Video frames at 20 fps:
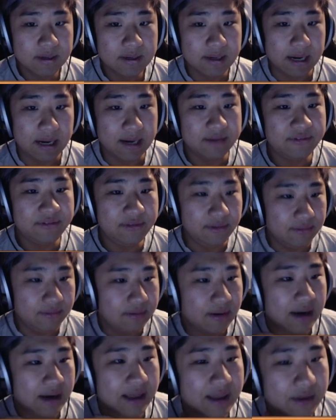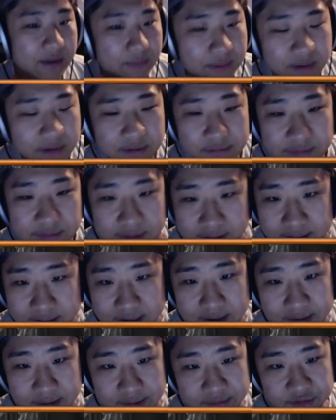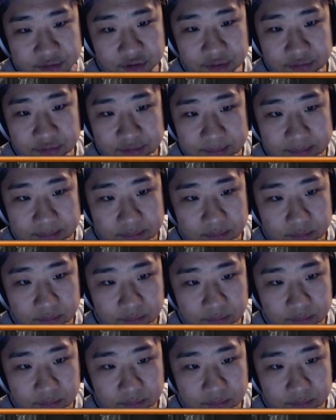I still know how that works, like how it shows them